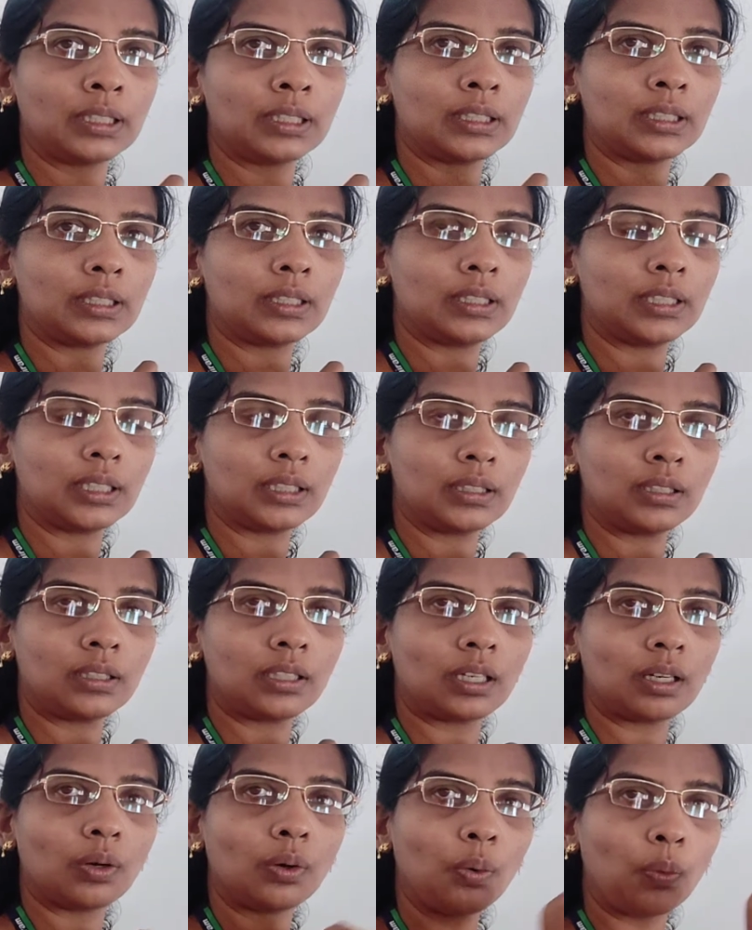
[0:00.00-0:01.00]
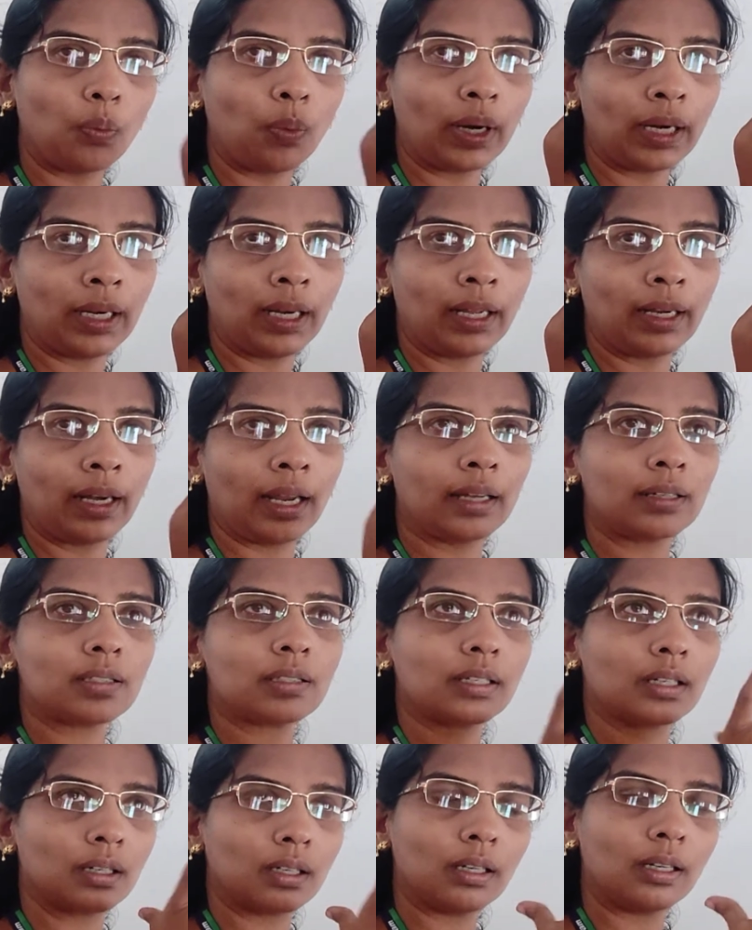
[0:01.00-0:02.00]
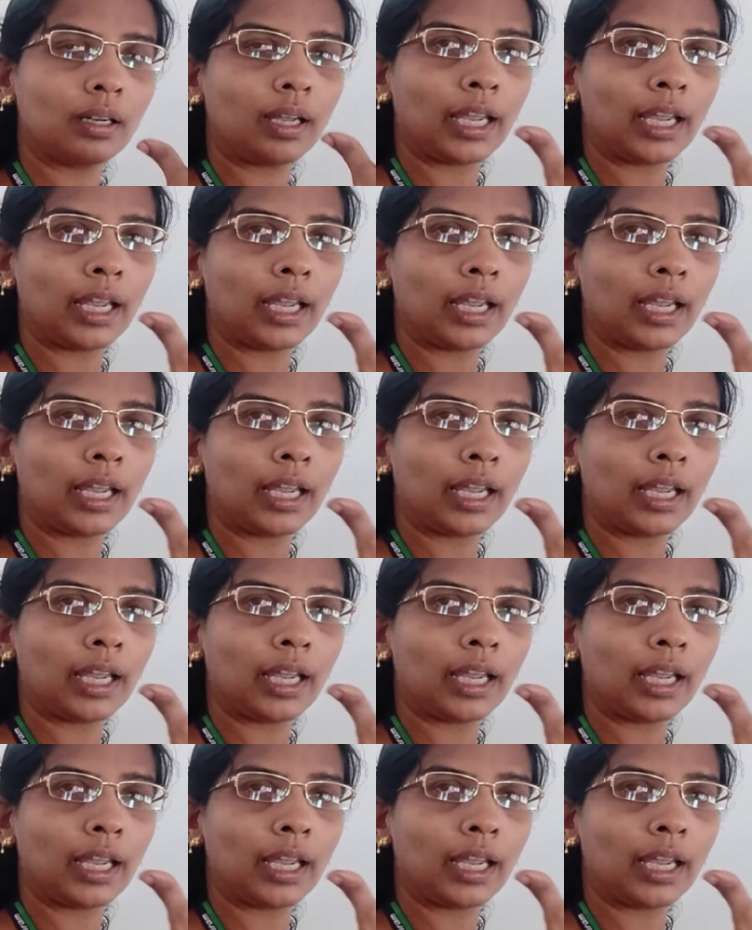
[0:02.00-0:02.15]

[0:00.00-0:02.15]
it is just one line answer.